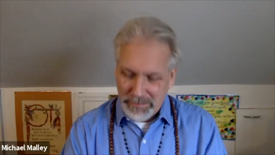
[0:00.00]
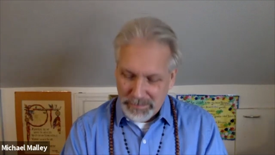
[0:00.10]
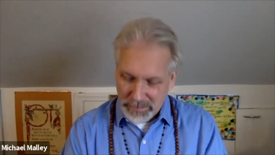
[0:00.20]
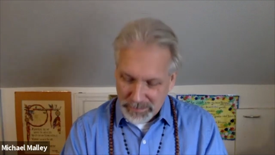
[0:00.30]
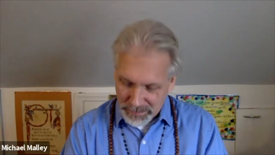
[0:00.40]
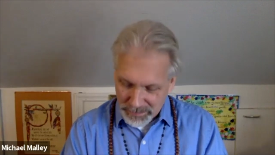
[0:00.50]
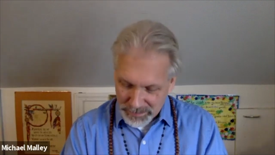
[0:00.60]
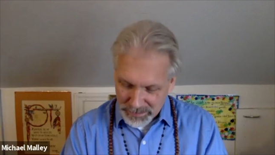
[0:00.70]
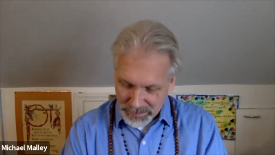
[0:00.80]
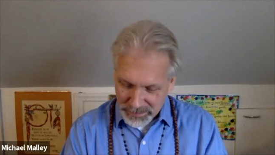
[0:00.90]

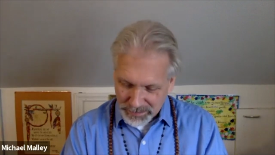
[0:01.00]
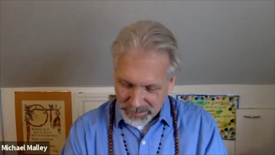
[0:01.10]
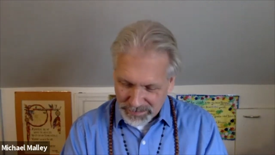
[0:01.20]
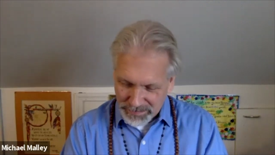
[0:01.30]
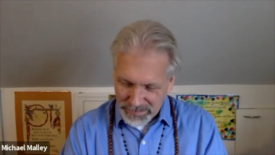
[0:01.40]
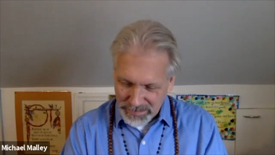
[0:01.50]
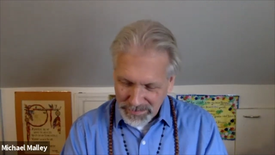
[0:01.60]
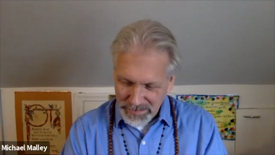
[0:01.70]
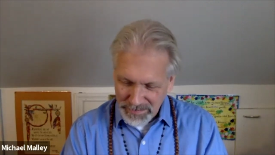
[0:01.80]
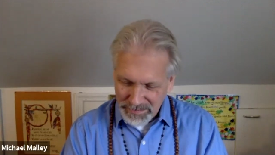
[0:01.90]

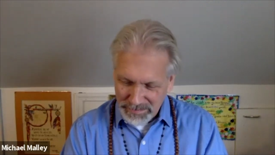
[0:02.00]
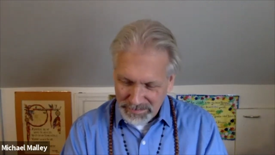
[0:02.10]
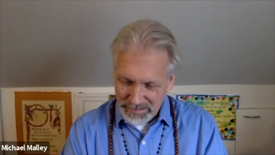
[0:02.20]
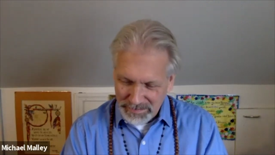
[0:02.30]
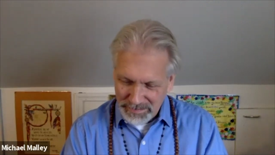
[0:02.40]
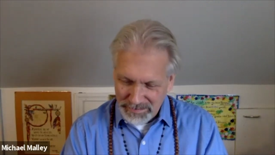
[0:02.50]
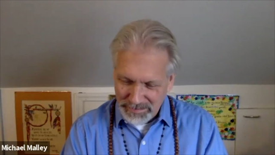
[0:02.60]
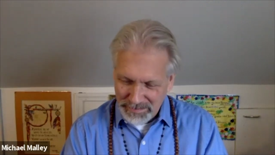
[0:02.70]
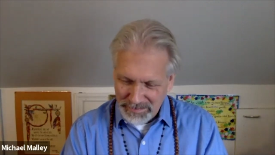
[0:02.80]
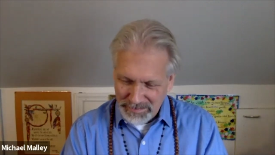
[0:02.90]

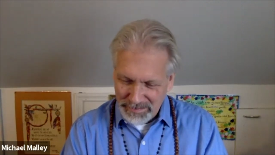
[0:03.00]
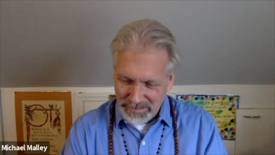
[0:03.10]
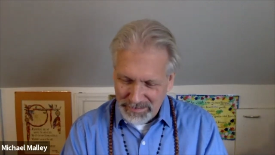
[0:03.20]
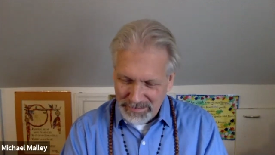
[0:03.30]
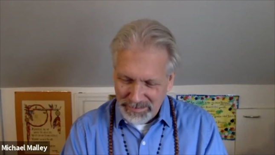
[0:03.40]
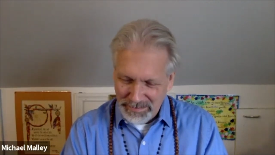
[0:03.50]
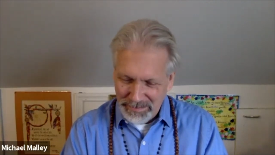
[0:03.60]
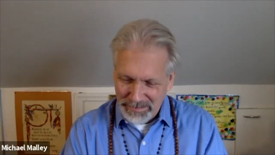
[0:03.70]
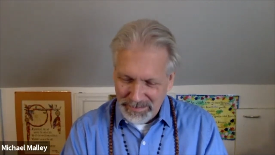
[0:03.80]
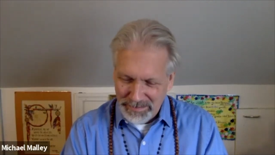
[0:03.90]

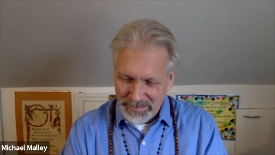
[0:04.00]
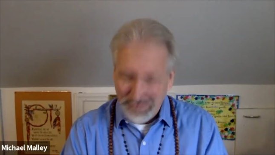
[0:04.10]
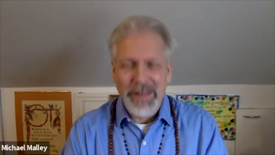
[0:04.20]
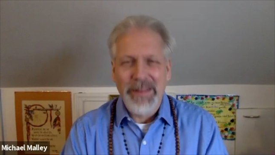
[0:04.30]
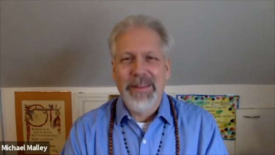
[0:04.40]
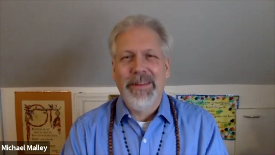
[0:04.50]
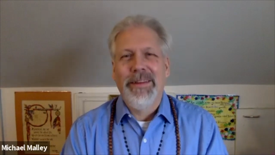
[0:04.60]
(no one is talking)